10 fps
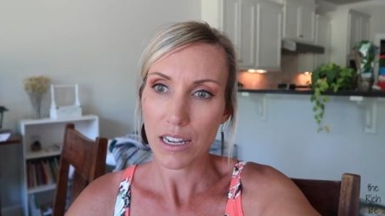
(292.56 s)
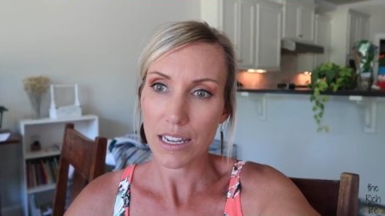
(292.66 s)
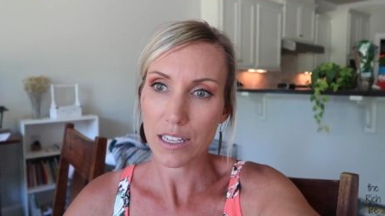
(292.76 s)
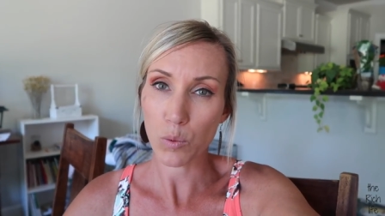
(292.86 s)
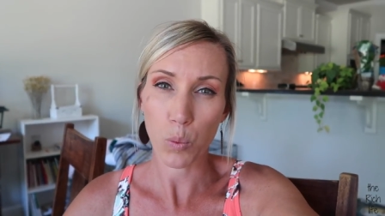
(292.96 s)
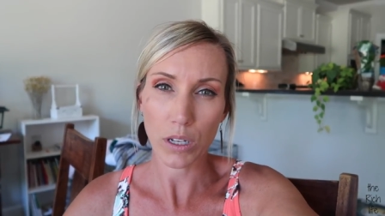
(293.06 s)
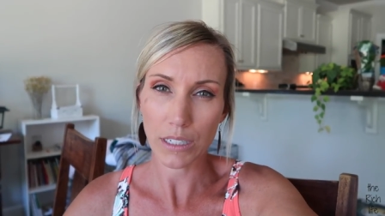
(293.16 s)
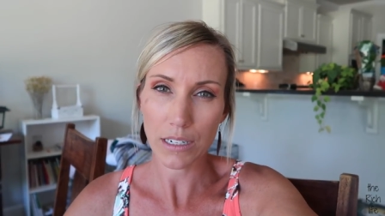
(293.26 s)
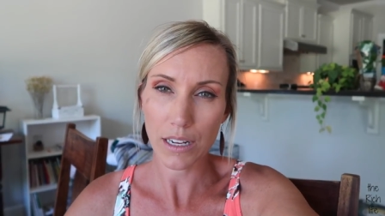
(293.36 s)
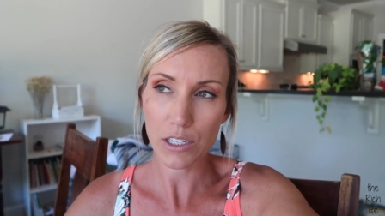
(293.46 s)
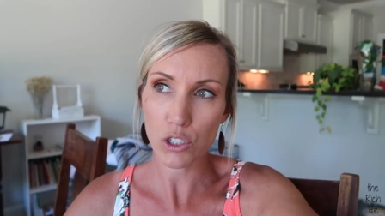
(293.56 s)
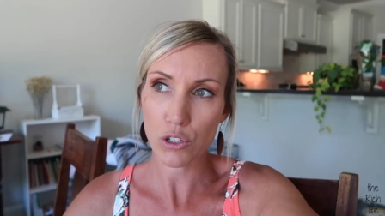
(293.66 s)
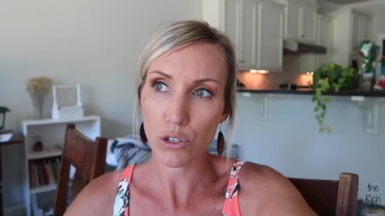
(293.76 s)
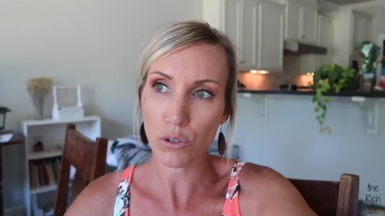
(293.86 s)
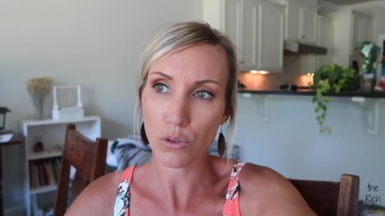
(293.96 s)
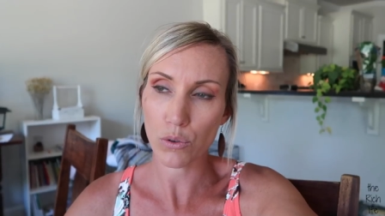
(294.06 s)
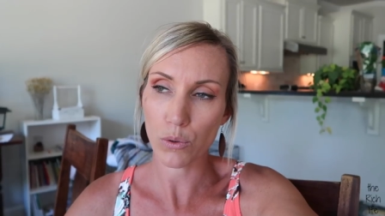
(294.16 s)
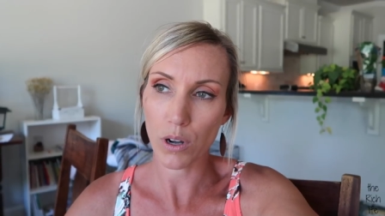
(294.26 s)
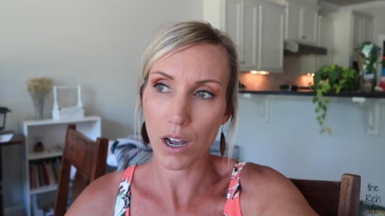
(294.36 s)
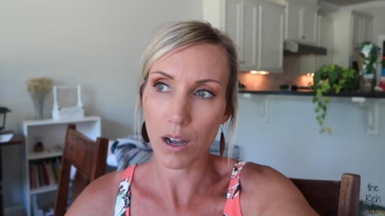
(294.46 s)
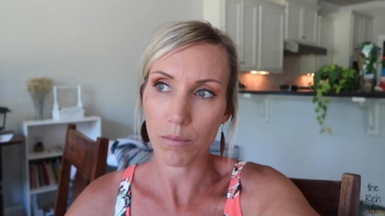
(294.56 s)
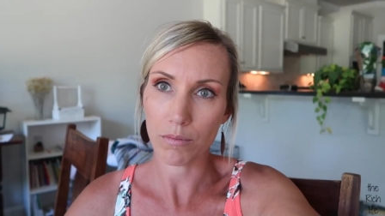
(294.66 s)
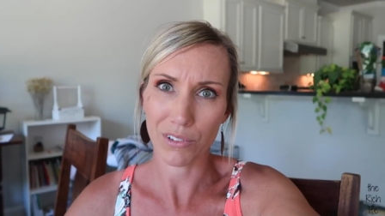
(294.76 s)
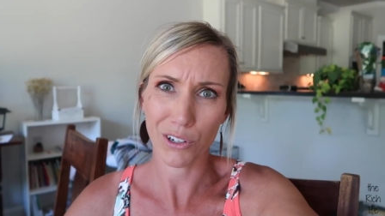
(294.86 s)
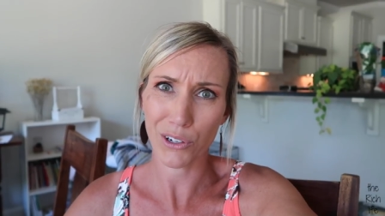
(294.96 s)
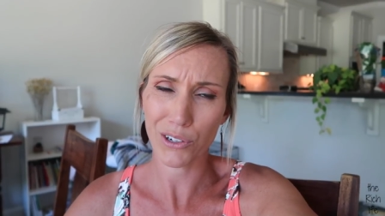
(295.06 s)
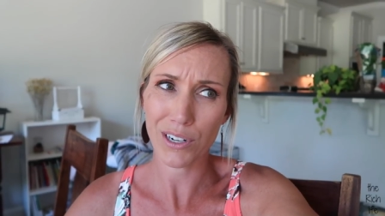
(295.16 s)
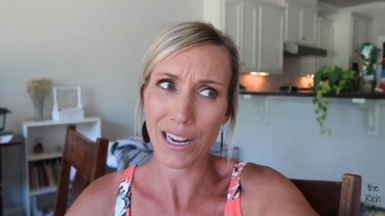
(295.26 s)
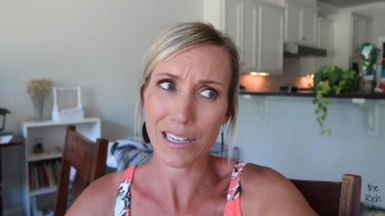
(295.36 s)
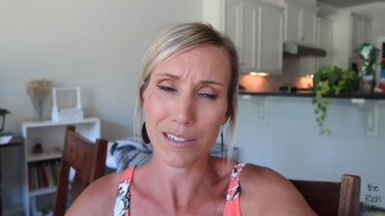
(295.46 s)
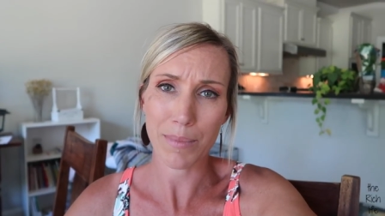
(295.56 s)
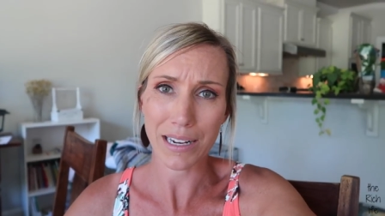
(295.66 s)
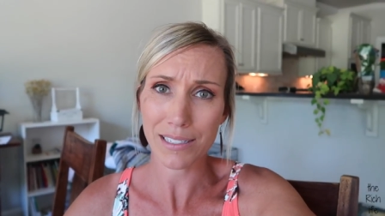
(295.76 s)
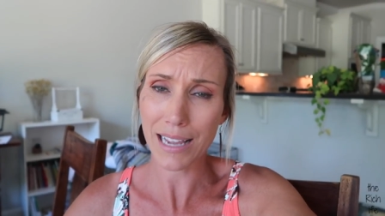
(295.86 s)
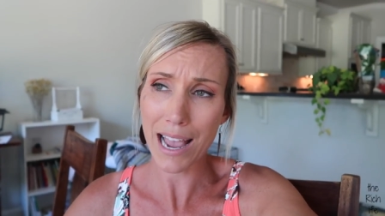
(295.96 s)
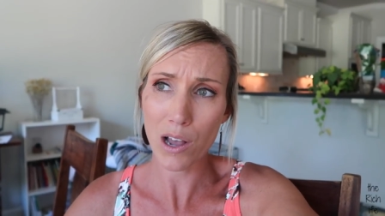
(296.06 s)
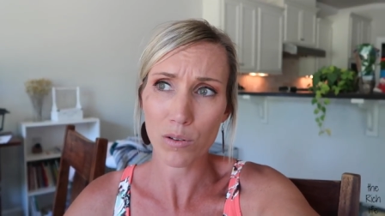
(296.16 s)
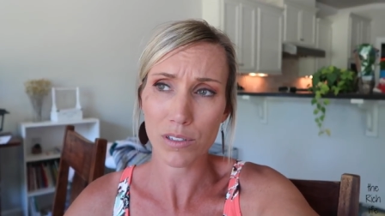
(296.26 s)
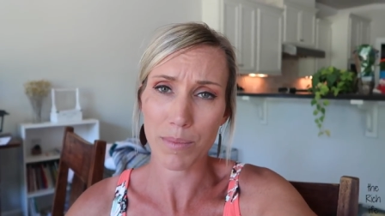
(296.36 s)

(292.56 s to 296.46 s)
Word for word: his willingness to um, learn and to make sounds.